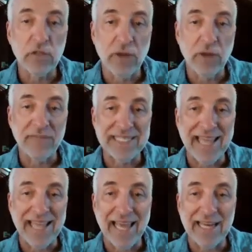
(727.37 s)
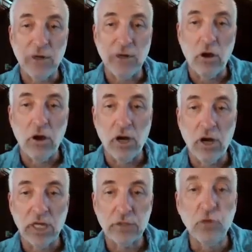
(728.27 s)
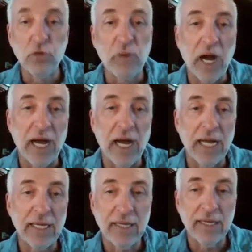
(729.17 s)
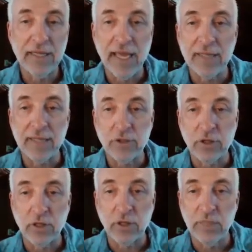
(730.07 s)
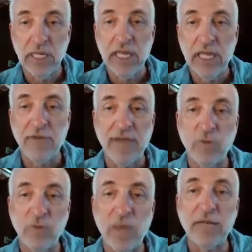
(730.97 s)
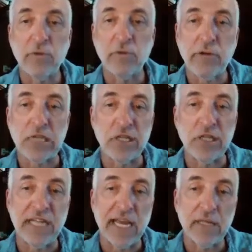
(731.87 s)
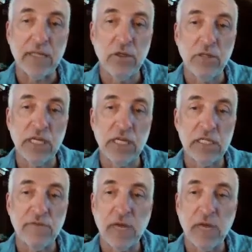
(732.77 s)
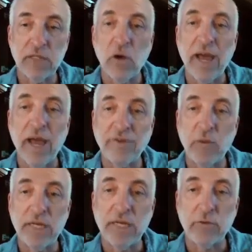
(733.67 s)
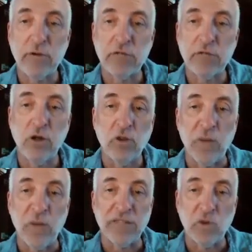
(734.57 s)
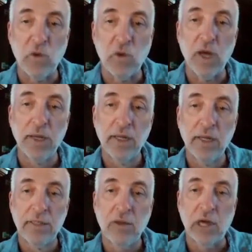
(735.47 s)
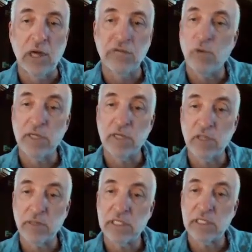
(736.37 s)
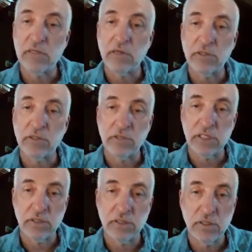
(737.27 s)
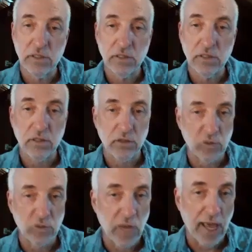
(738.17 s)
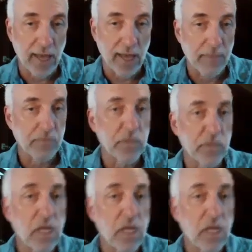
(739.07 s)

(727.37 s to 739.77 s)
We also have this n log 2 pi n term. I have a weighted regression, then I include this. If I don't have a weighted regression, all the weights are 1. Log of 1 is always 0, so this goes away.